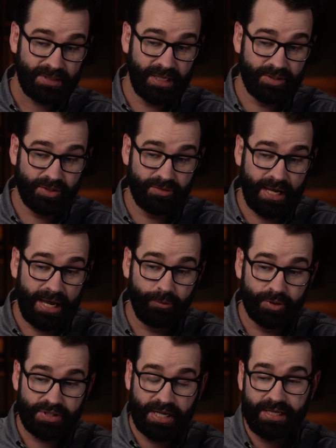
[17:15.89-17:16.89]
And so now
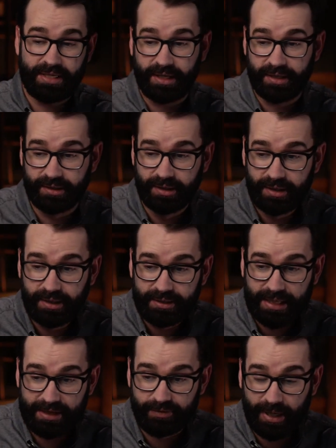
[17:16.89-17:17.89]
we're taking
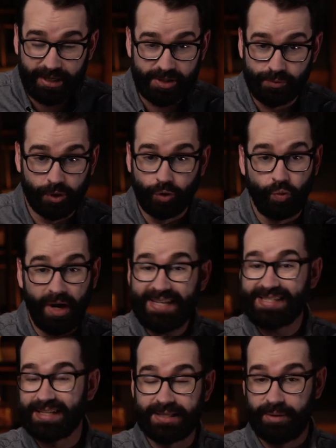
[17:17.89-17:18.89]
Native Americans and we're
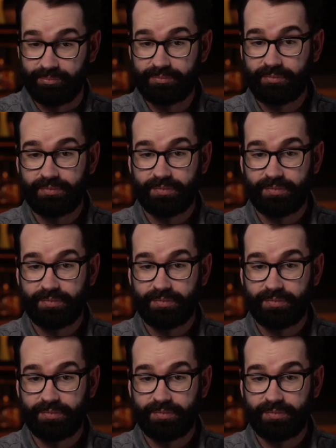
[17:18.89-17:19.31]
erasing them.